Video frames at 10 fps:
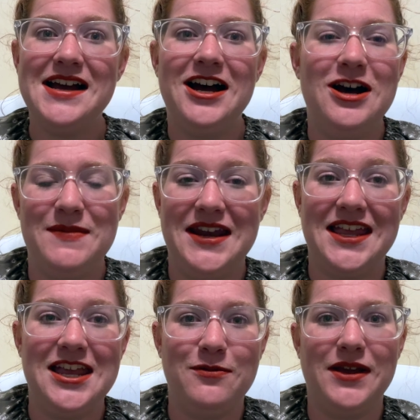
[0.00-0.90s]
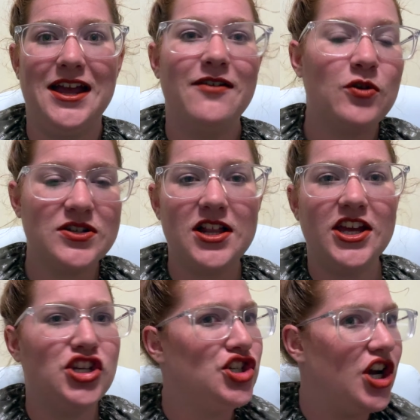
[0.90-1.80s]
Um, and I can't wait. Of course, I'll
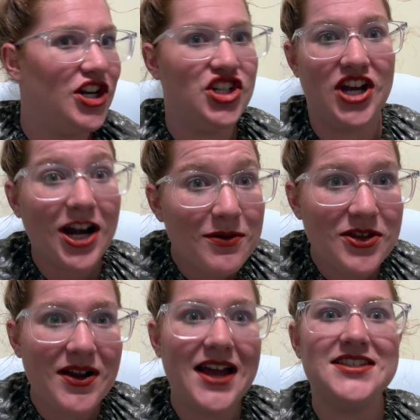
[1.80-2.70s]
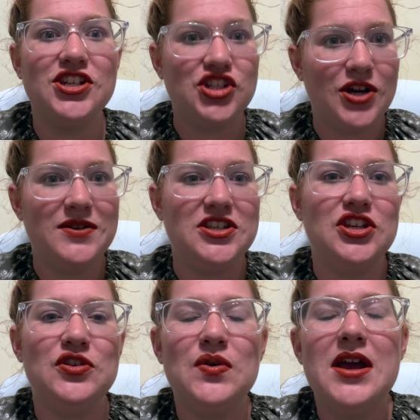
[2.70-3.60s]
like sh share it with you guys and show it to
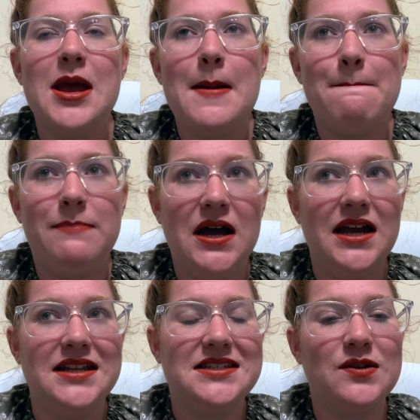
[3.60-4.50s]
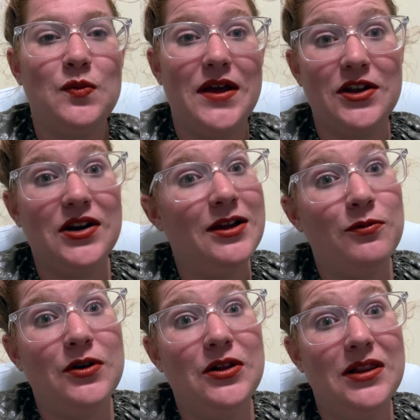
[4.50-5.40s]
you, but whether it
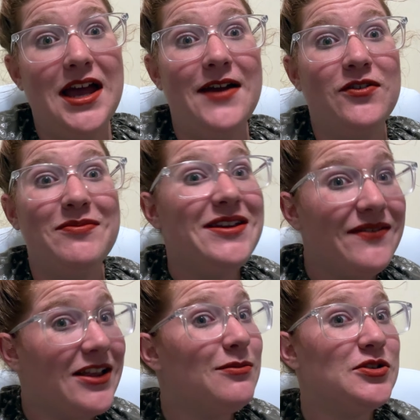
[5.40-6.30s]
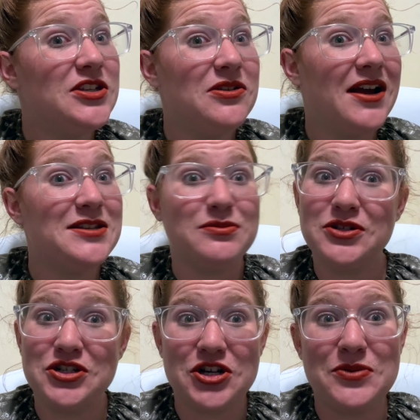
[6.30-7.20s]
will ever be available to you guys will
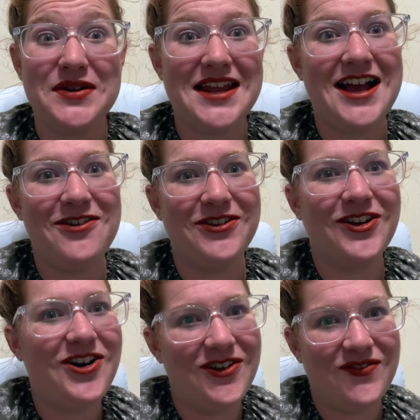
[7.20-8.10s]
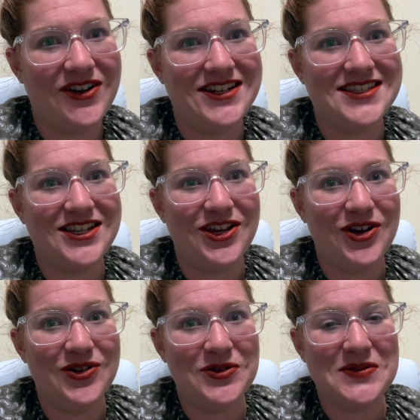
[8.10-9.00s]
determine how the conference
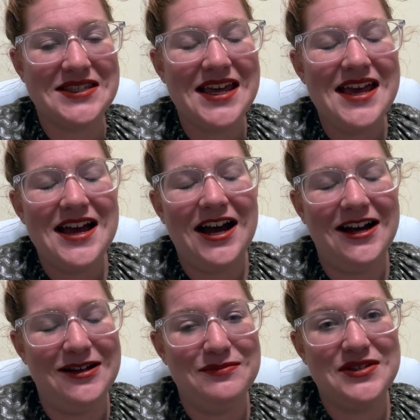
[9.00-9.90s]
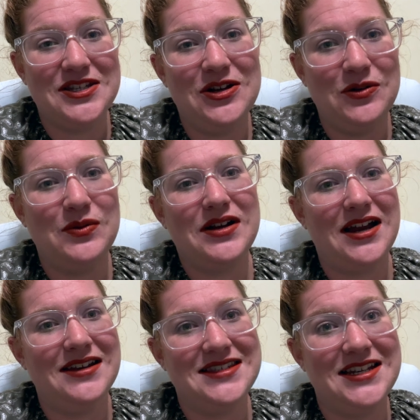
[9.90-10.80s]
goes. Um, so
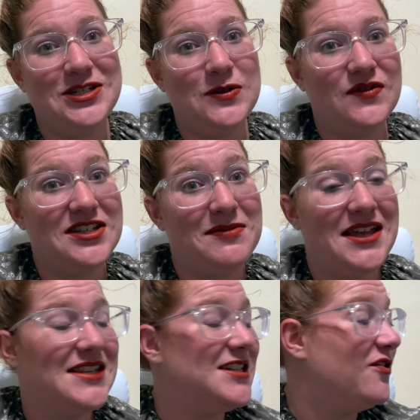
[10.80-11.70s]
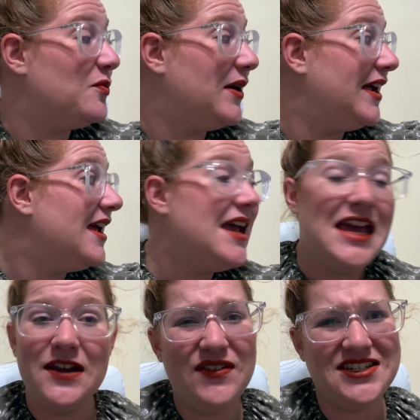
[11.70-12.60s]
kind of stay tuned for some of that stuff. But
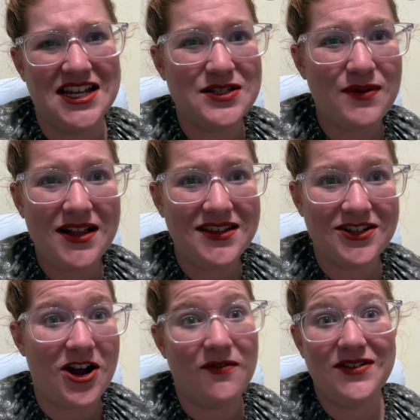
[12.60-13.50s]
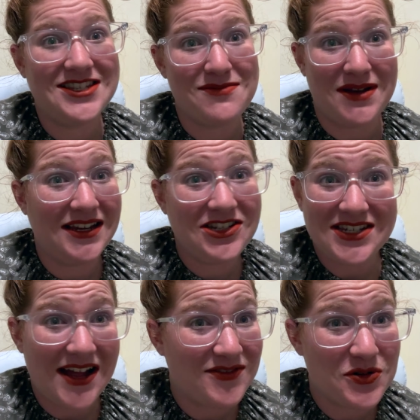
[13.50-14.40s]
and if it does well at the conference, I might just
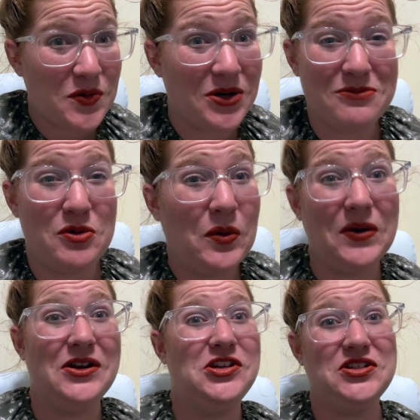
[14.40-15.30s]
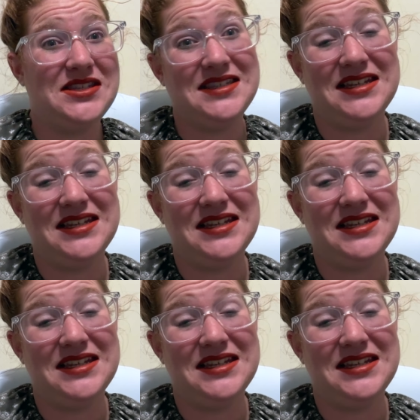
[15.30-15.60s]
have to order more and just